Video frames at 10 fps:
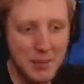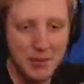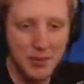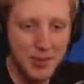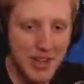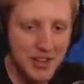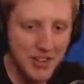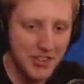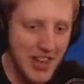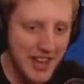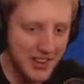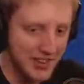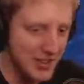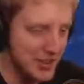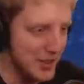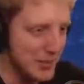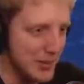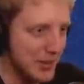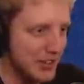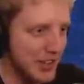the episode that just aired on YouTube.
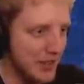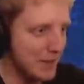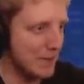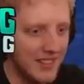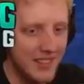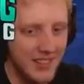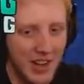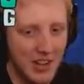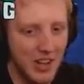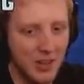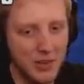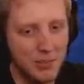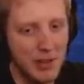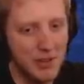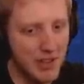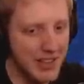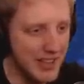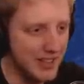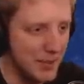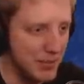Holy shit. Know how long we spent trying to
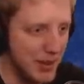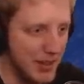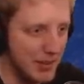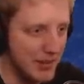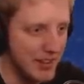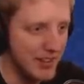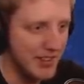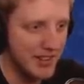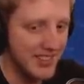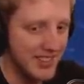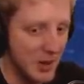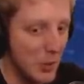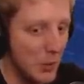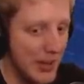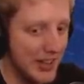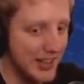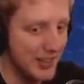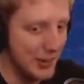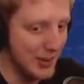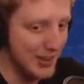get Depth Strider three? Way
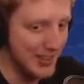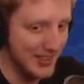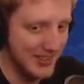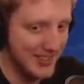too long.